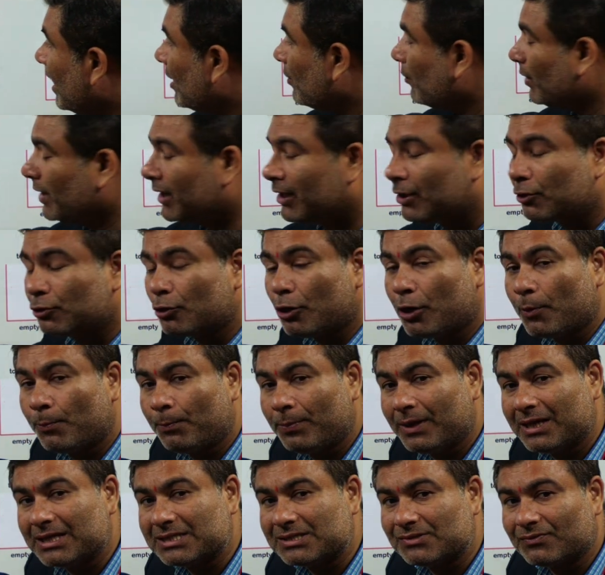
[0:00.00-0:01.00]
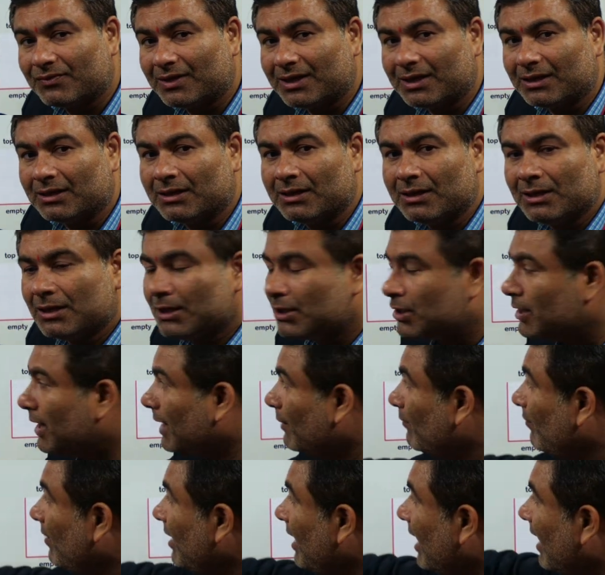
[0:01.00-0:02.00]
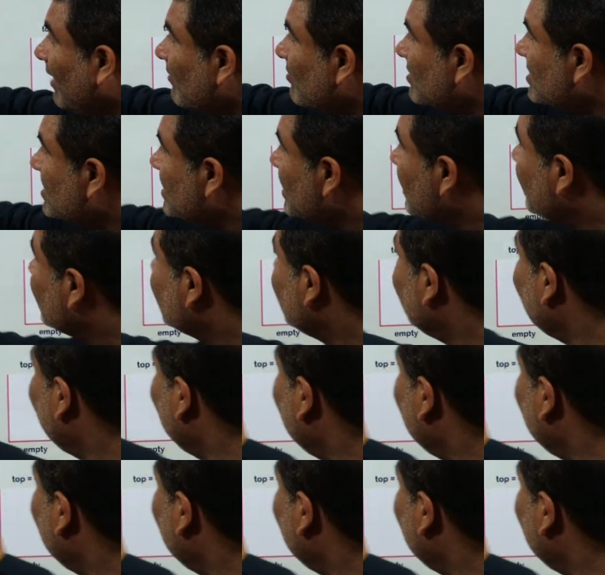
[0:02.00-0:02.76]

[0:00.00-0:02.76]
are doing, top plus 1. We have set the